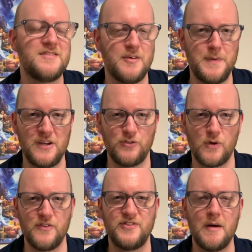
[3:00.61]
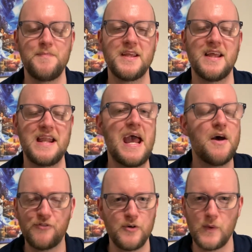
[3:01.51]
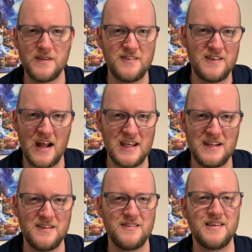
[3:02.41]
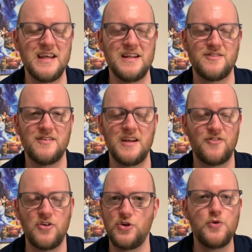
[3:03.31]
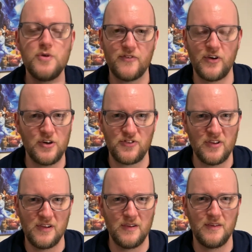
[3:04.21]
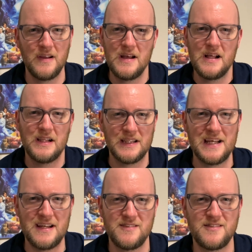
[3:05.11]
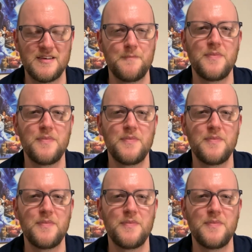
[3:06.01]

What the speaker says: to be sort of something that everyone studies. It's a universal list.